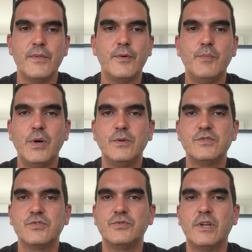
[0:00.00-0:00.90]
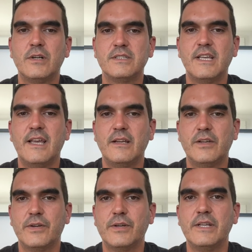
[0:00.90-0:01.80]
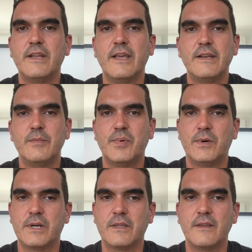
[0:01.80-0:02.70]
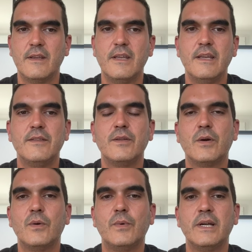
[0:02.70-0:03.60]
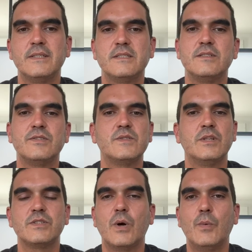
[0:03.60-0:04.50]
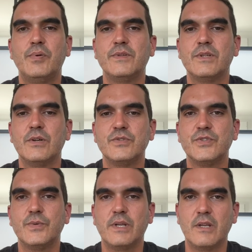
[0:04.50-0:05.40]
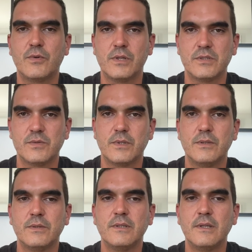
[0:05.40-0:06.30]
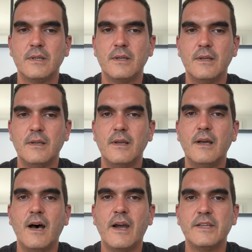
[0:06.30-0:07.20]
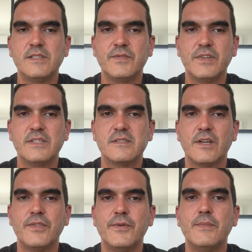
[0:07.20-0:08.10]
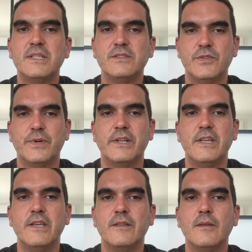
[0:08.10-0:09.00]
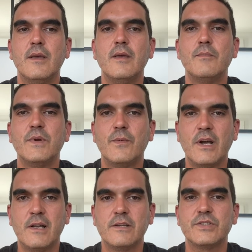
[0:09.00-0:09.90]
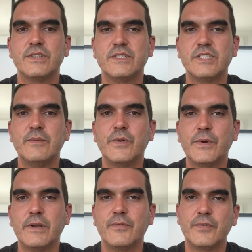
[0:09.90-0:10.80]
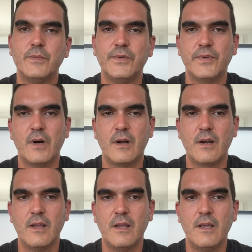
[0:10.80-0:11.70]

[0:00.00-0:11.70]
the boats do not anchor in any port, and the horizon does not open onto any crossroad. Eyes fixed on the Mediterranean, mirage shimmering from afar.